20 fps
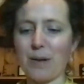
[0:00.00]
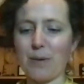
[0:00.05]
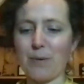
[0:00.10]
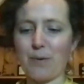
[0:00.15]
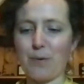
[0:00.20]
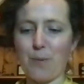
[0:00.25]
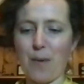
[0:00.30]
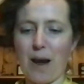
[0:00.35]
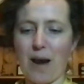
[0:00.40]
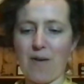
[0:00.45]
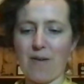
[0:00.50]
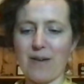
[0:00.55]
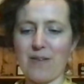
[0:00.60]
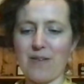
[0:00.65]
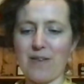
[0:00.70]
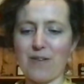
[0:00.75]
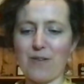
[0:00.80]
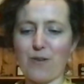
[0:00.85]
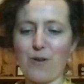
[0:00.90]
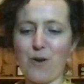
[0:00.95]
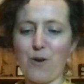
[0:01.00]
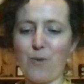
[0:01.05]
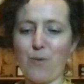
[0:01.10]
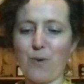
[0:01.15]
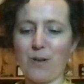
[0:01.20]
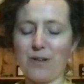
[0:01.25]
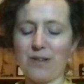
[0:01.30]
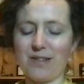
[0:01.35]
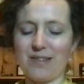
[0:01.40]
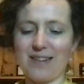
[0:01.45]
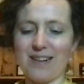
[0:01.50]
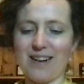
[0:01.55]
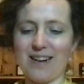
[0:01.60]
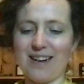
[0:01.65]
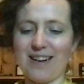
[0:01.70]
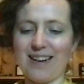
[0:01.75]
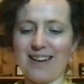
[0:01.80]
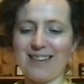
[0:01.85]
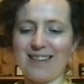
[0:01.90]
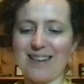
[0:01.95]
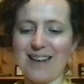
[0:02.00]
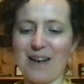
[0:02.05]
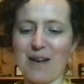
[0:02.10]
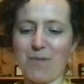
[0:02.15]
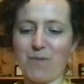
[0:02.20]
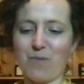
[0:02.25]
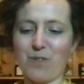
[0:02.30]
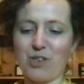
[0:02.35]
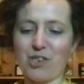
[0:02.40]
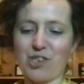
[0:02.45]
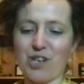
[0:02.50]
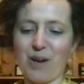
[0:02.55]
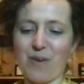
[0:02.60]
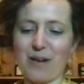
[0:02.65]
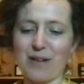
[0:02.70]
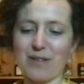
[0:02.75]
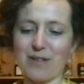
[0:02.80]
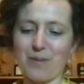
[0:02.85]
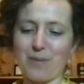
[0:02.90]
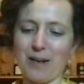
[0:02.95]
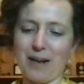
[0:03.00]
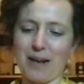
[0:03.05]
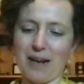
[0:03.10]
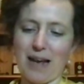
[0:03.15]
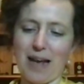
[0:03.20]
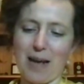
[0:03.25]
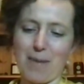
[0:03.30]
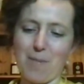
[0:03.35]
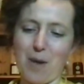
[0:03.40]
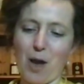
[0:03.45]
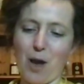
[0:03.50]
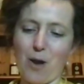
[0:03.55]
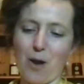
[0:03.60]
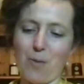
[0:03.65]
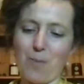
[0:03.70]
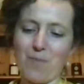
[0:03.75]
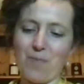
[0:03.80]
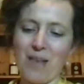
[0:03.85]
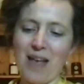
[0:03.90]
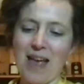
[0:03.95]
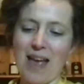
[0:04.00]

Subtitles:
I was wearing this new one tonight to show Adam when I came home.